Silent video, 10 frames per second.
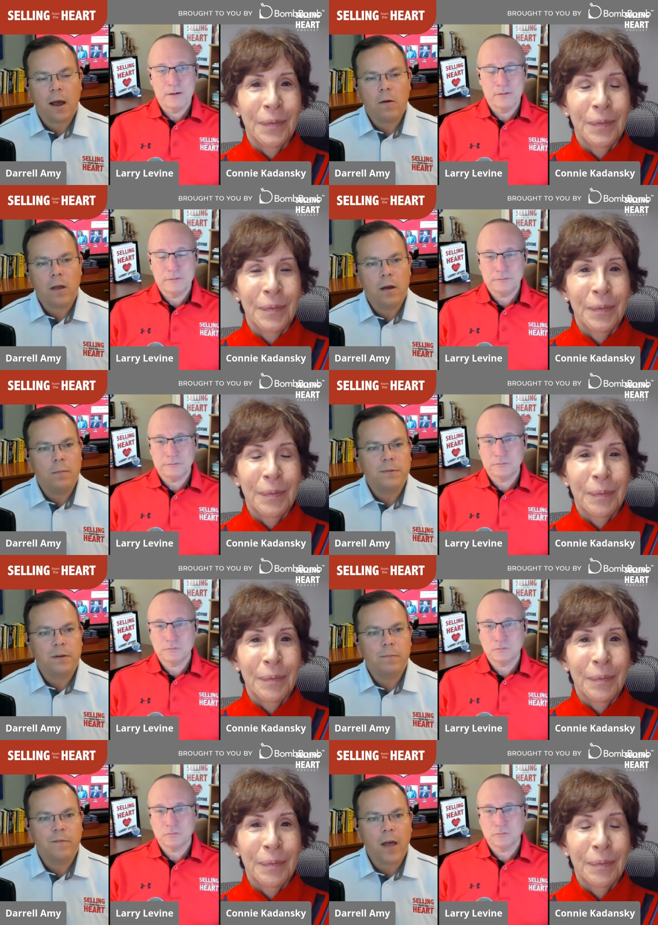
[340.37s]

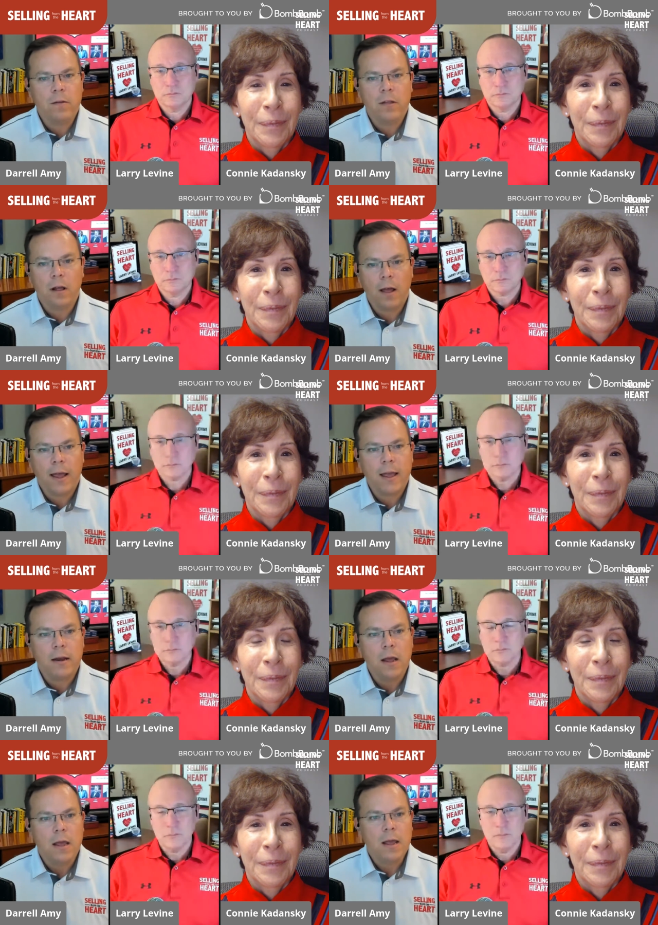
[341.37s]
Speaker 1: outcomes and value the
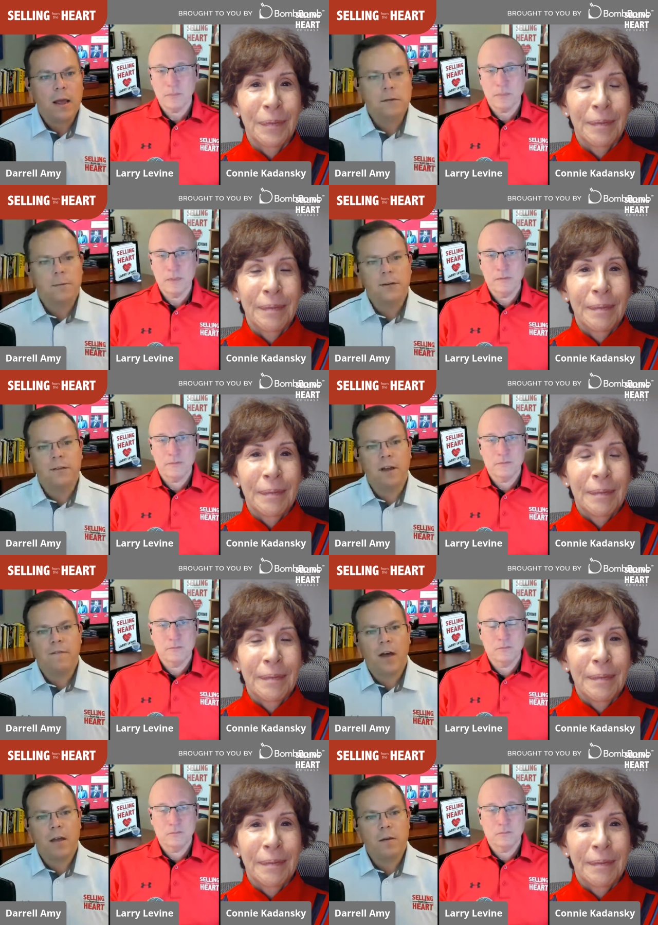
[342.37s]
client as much as
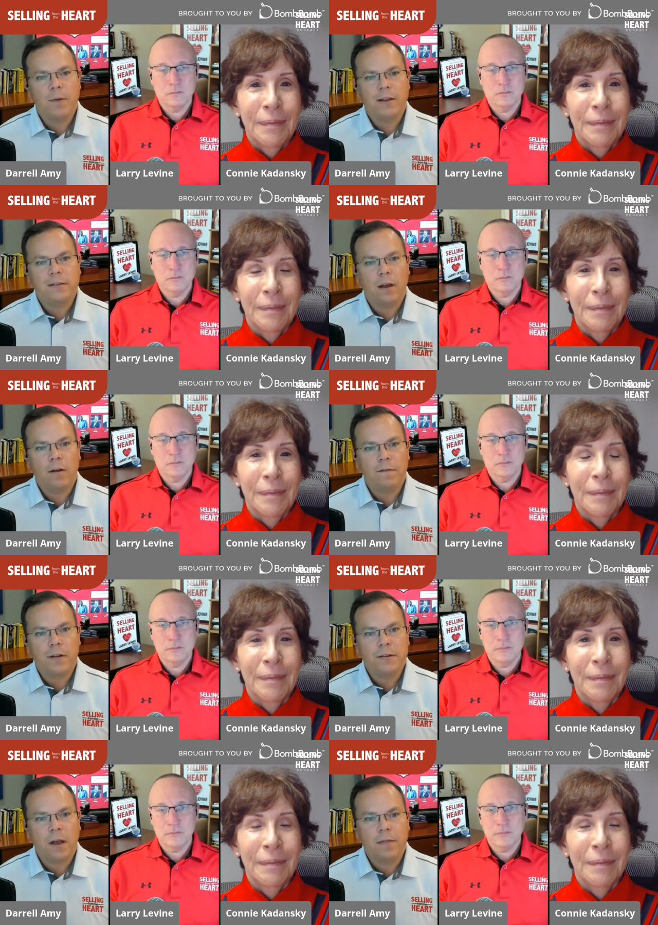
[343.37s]
i value
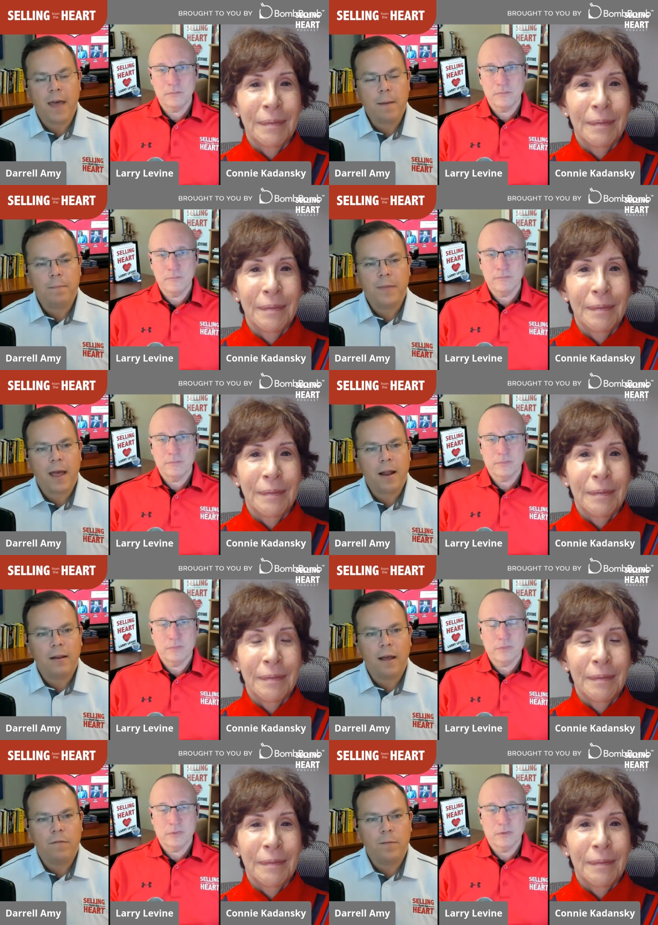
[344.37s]
myself and that
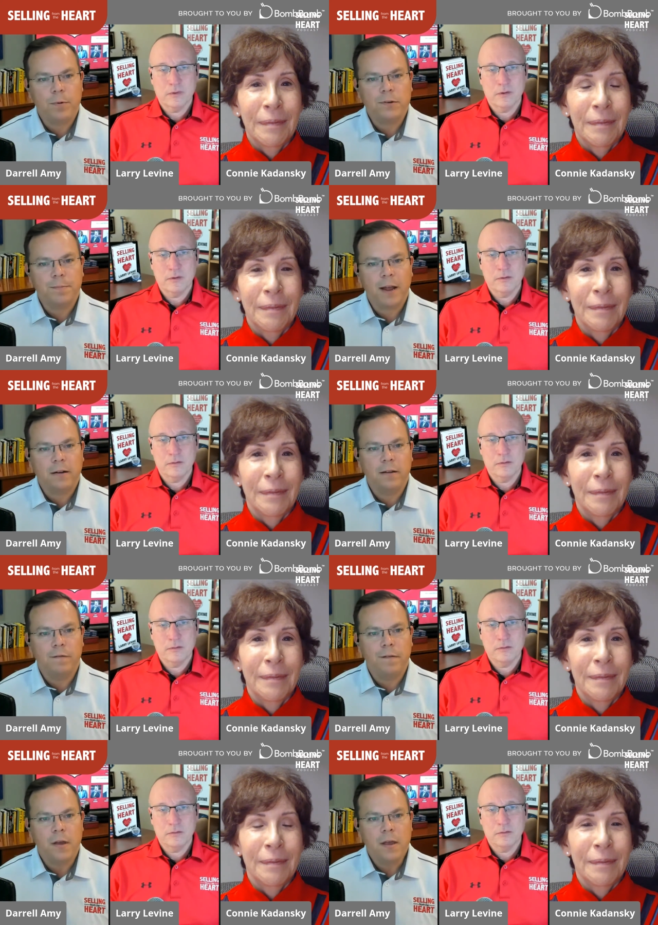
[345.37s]
that level of
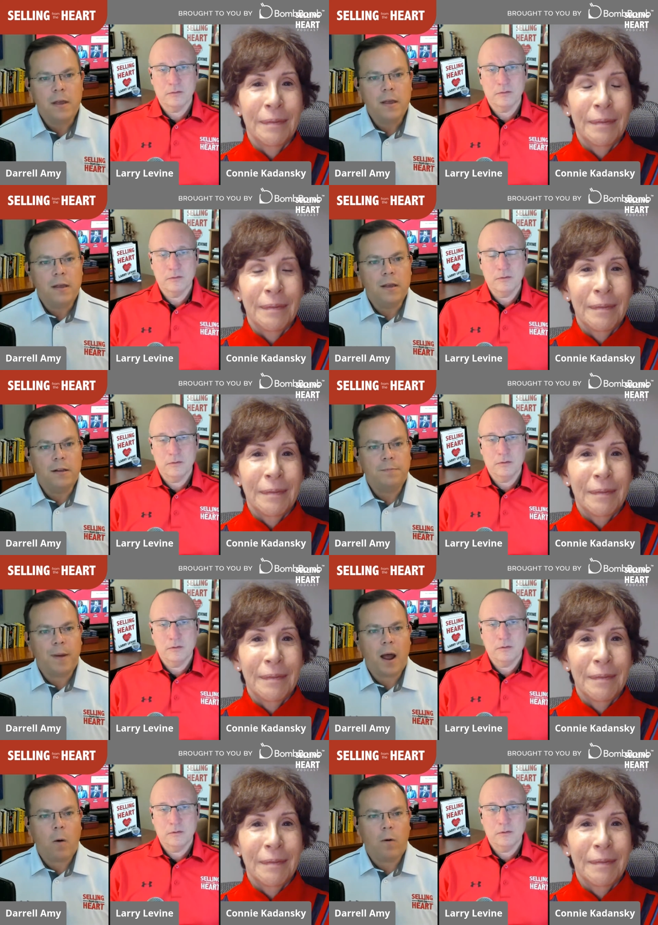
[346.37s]
perspective is
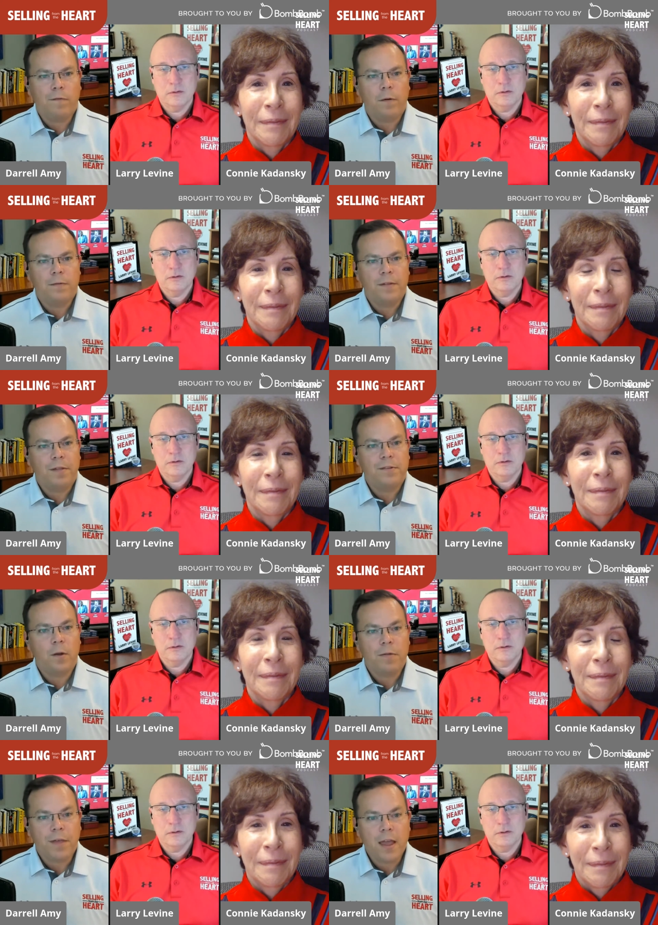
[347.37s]
powerful
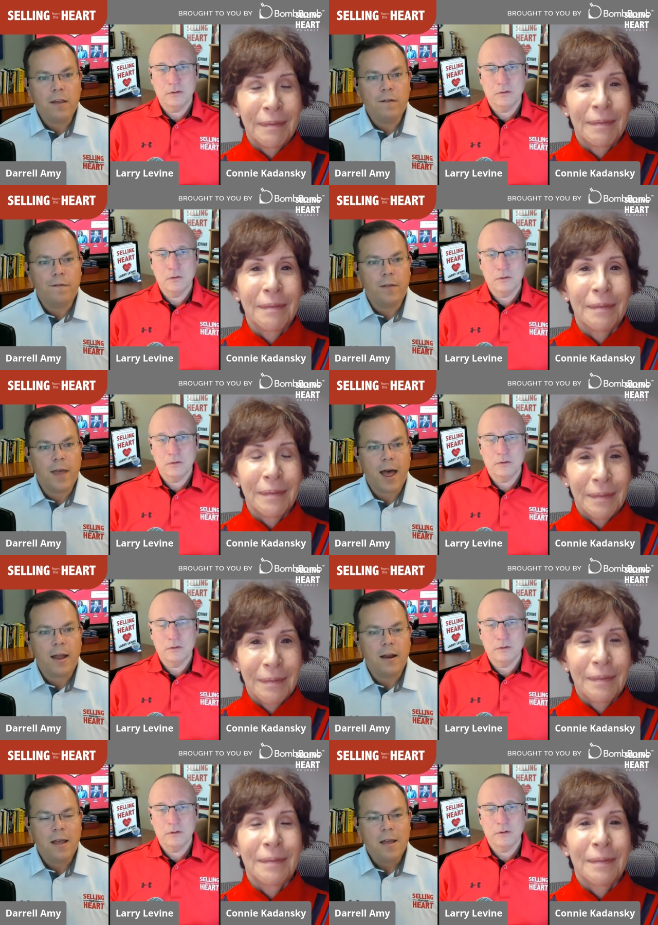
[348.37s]
so thank you for
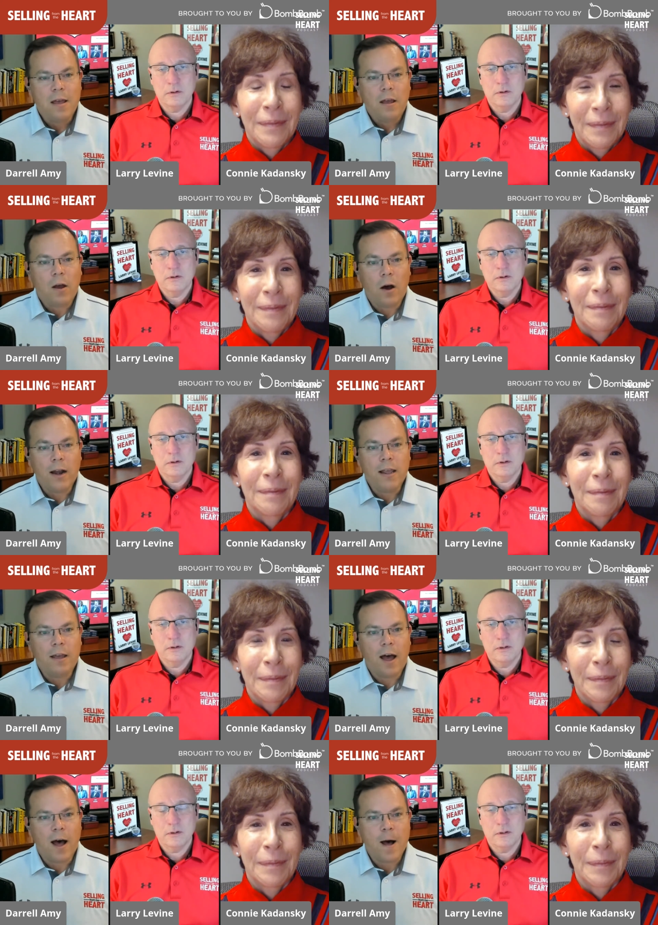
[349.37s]
that
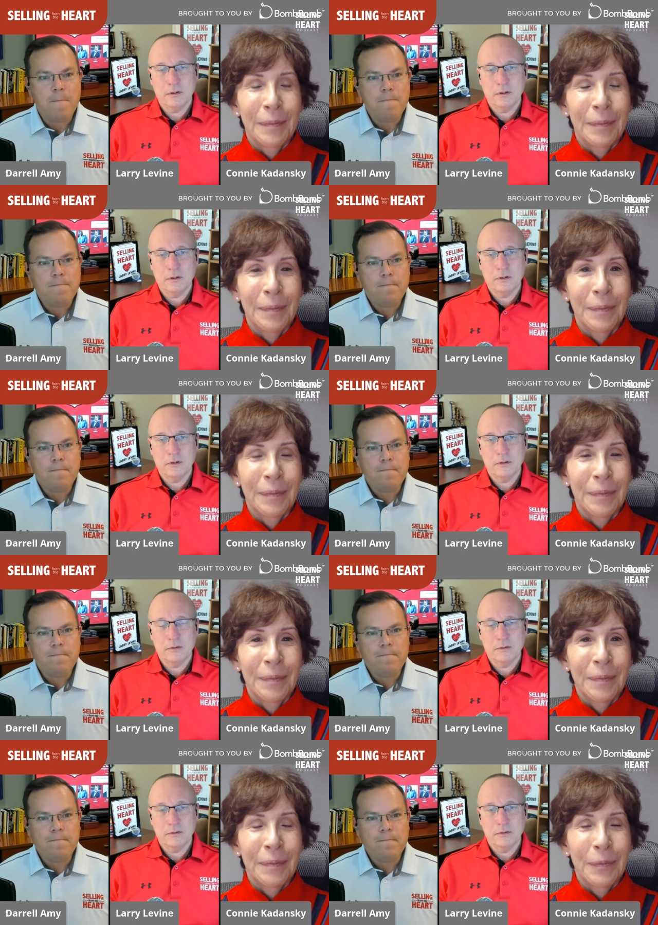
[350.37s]
connie um,
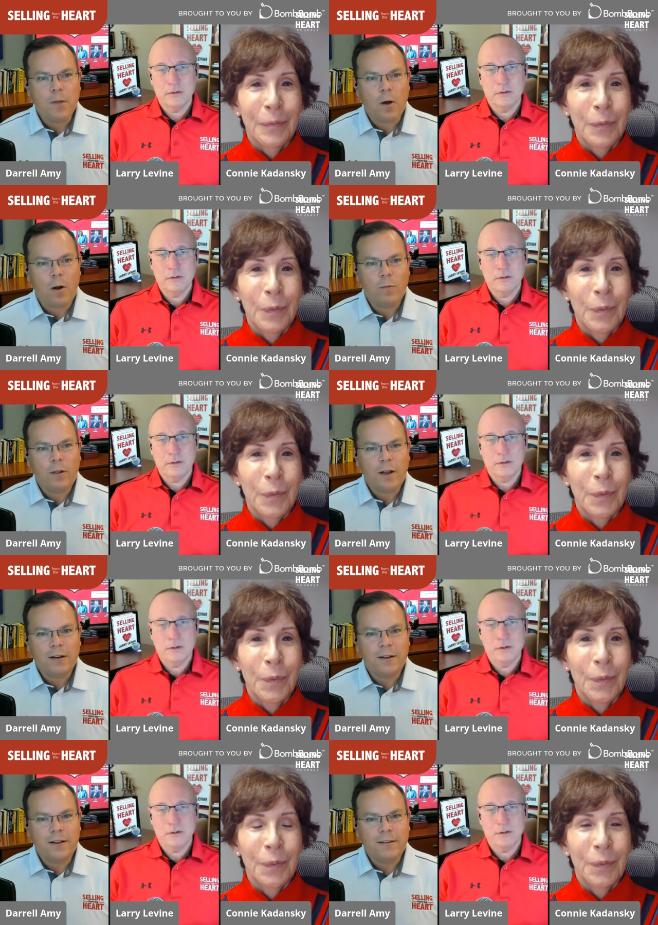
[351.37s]
call
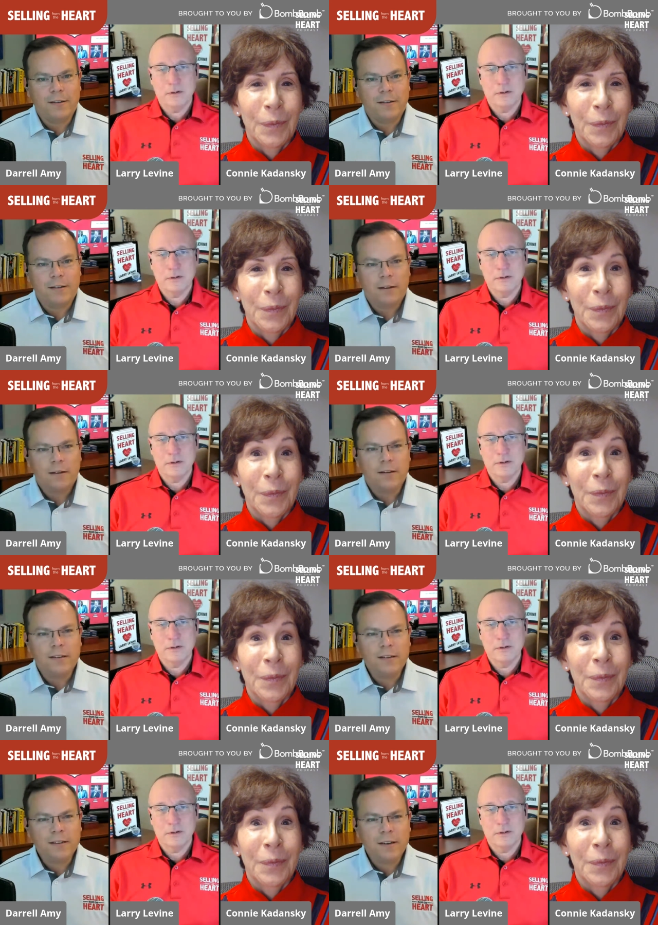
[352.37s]
reluctance does this